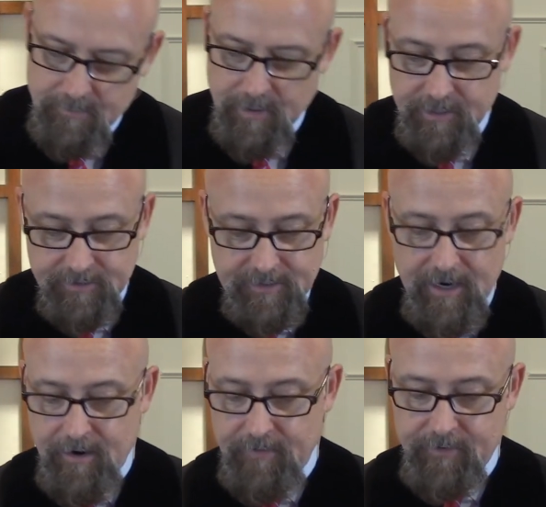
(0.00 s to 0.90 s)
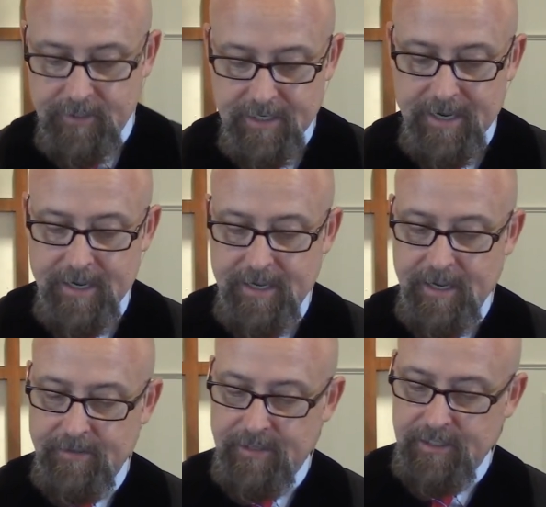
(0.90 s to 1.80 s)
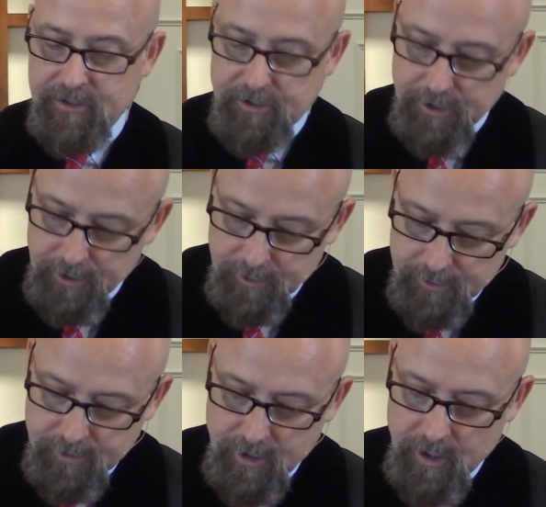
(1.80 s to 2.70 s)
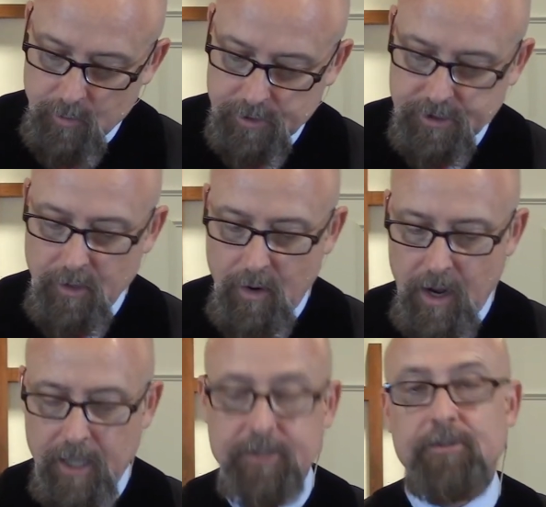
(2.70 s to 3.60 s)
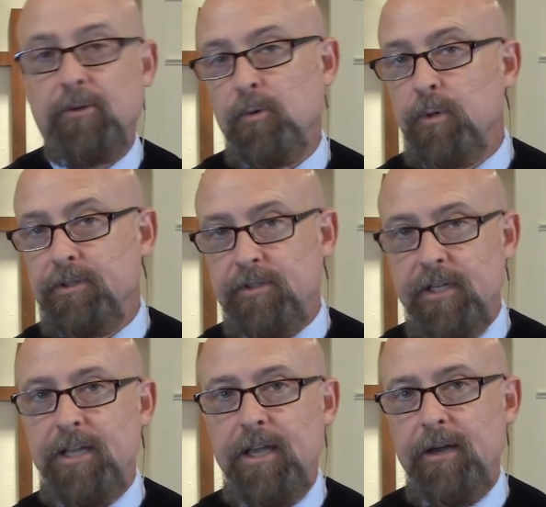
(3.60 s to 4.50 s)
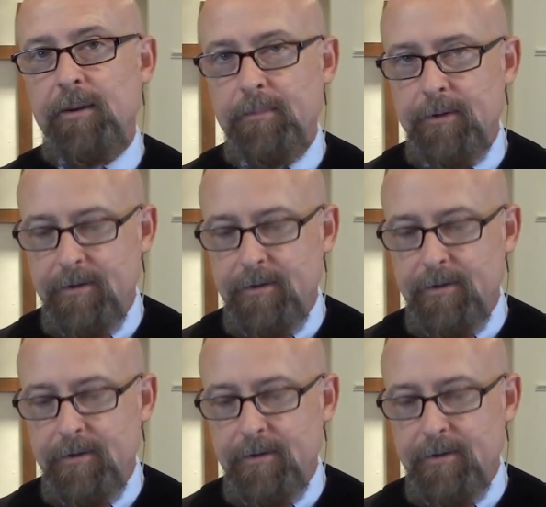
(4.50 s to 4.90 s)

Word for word: but he's there every day, and these Jews who were so hostile would see him.